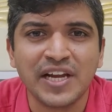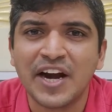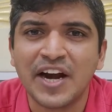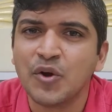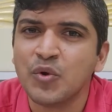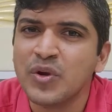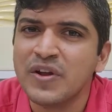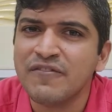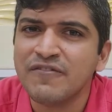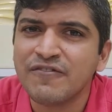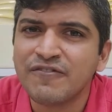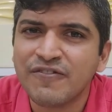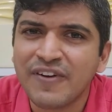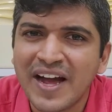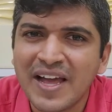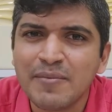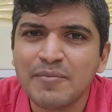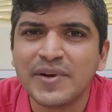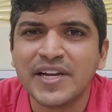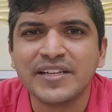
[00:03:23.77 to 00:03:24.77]
and only
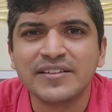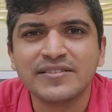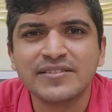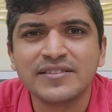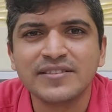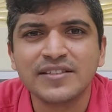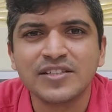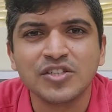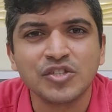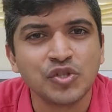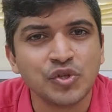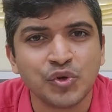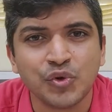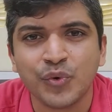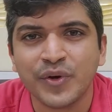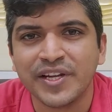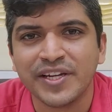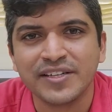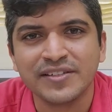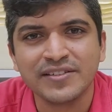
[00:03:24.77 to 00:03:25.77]
5 minutes to
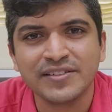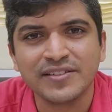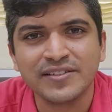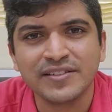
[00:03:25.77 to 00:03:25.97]
ruin it.